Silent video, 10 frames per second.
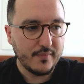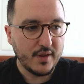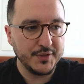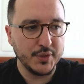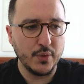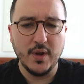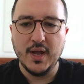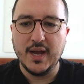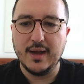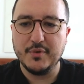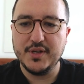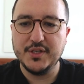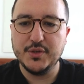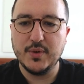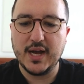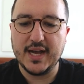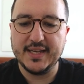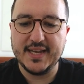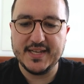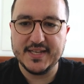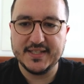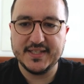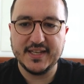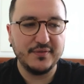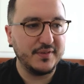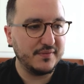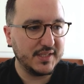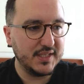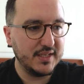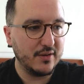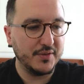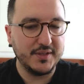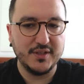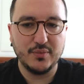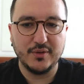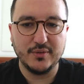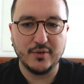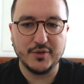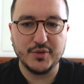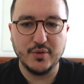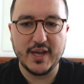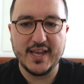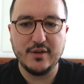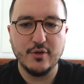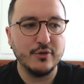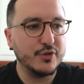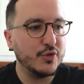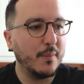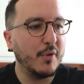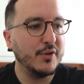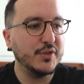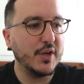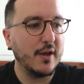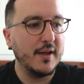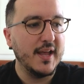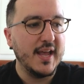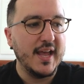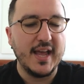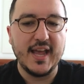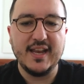So I'm going to add a Z50 on this one also, a cursor pointer, a